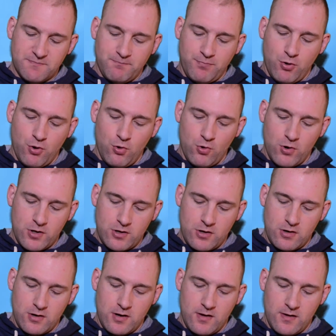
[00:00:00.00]

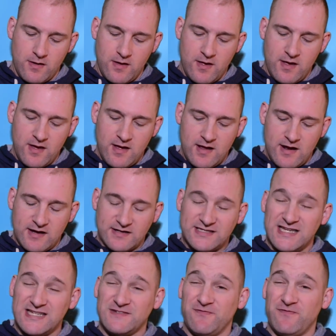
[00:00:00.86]
porter, and
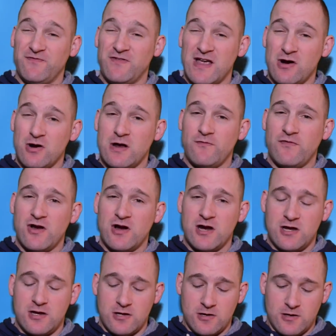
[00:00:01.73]
it tastes very,
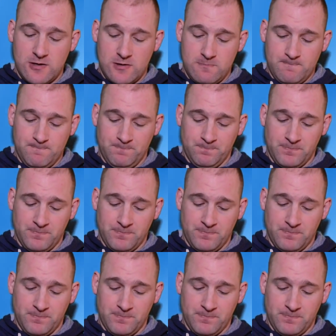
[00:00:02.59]
very good.